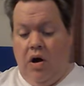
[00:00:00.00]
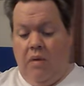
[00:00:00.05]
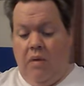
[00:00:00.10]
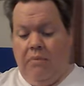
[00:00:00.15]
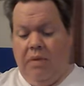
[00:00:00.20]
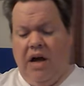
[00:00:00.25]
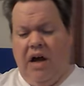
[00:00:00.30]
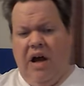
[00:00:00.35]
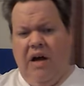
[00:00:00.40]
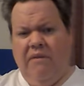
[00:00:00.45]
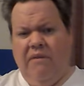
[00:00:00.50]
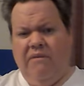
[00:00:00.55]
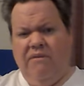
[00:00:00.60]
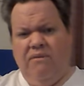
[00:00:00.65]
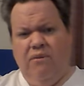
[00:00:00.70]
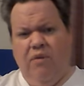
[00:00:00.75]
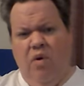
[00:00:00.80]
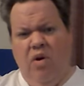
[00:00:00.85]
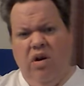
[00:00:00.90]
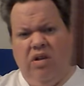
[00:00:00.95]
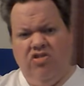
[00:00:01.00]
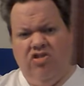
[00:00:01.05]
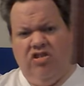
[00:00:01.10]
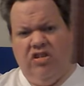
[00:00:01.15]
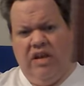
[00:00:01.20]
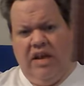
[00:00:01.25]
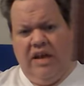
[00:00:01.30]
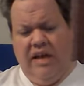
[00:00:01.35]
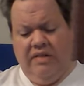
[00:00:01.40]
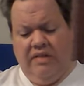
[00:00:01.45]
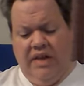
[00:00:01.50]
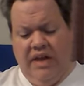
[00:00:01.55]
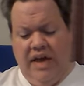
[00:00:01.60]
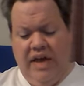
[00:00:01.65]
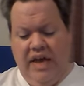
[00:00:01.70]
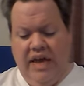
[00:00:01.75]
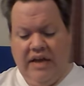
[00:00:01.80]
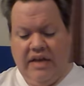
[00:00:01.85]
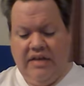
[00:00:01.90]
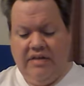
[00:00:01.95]
But
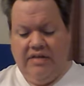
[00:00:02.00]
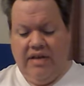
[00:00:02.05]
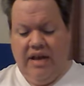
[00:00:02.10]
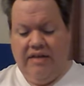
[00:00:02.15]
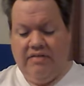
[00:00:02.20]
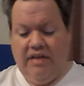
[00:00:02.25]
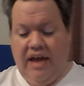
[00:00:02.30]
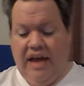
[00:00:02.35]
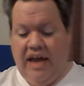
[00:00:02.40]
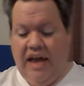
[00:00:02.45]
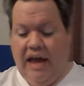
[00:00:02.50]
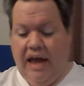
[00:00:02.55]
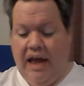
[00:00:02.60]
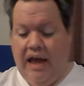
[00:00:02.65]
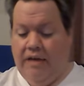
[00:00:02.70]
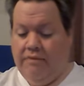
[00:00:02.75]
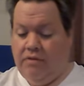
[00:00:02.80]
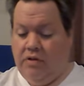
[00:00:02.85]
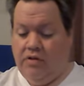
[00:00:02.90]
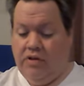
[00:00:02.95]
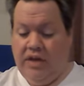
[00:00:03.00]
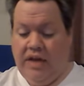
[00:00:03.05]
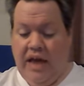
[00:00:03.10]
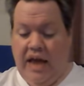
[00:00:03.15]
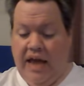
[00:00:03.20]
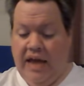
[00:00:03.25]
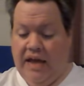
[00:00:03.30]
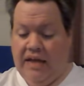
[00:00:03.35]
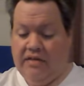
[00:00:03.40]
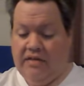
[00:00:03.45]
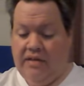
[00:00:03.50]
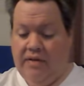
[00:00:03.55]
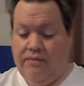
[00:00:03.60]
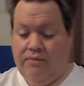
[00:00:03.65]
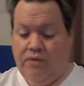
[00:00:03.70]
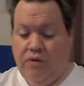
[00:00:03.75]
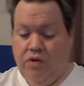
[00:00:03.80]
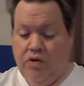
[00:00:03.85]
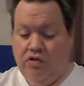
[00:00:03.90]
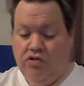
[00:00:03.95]
unfortunately, it contains a heavily edited
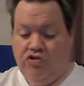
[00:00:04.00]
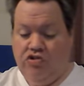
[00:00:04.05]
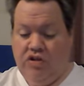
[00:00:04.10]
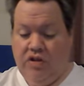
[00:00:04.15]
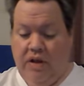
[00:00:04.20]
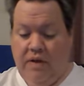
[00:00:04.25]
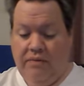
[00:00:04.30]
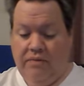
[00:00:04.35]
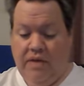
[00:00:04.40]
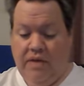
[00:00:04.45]
version of